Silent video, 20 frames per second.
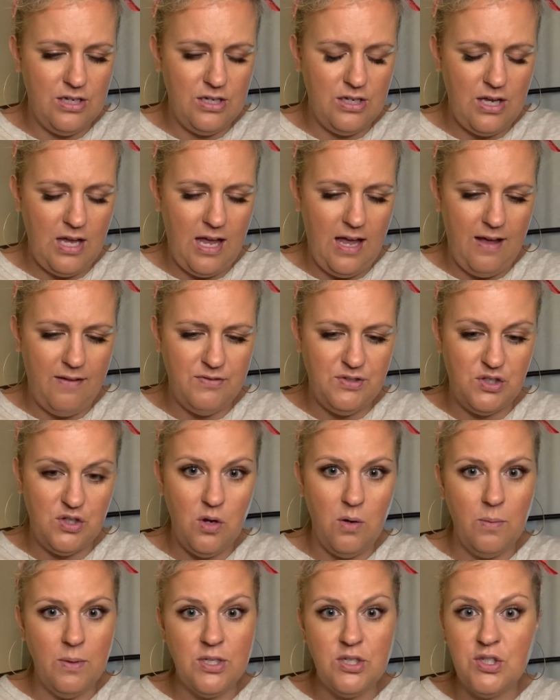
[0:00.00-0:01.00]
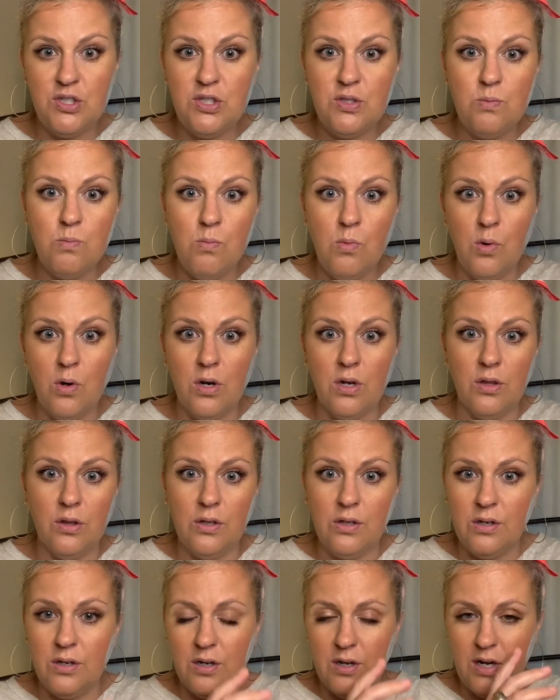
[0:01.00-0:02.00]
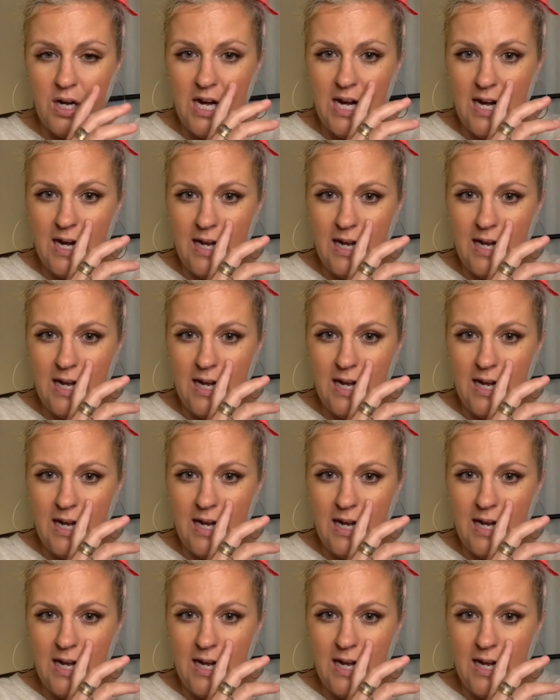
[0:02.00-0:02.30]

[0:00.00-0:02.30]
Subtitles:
have so much more to learn, and